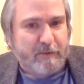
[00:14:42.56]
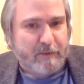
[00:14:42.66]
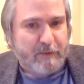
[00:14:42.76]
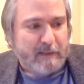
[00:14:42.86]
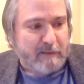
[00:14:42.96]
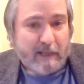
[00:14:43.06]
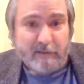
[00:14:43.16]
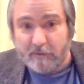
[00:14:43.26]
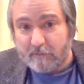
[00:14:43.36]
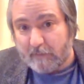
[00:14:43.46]
that,
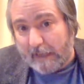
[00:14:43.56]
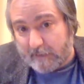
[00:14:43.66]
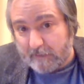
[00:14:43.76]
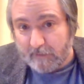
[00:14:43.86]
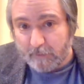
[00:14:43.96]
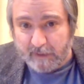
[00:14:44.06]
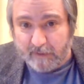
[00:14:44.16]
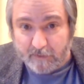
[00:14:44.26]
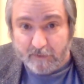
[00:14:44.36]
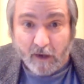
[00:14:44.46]
that's, that's it being
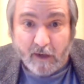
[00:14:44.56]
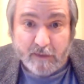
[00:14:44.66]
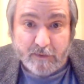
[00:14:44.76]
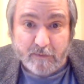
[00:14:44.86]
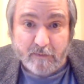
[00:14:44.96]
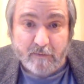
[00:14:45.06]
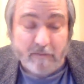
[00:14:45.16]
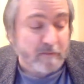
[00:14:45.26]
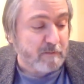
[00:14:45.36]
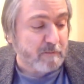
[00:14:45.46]
dishonest,
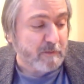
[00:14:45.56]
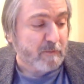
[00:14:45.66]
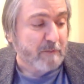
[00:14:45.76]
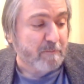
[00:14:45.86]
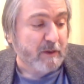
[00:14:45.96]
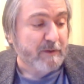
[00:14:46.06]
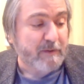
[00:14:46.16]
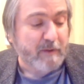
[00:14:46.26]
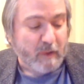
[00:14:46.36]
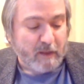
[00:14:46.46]
to be quite blunt.
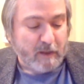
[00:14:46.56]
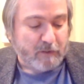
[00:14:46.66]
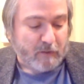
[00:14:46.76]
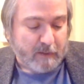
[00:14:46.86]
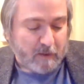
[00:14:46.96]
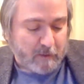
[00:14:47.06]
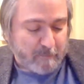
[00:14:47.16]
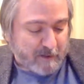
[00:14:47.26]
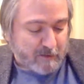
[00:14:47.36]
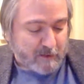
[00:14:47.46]
So I called him
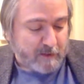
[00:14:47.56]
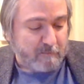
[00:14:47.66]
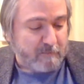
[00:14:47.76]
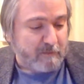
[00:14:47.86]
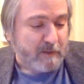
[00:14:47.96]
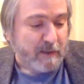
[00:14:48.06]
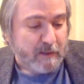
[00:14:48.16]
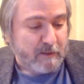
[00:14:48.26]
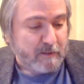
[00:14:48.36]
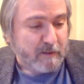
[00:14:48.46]
out on it,
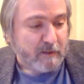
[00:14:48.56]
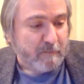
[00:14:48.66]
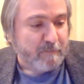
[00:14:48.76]
and uh,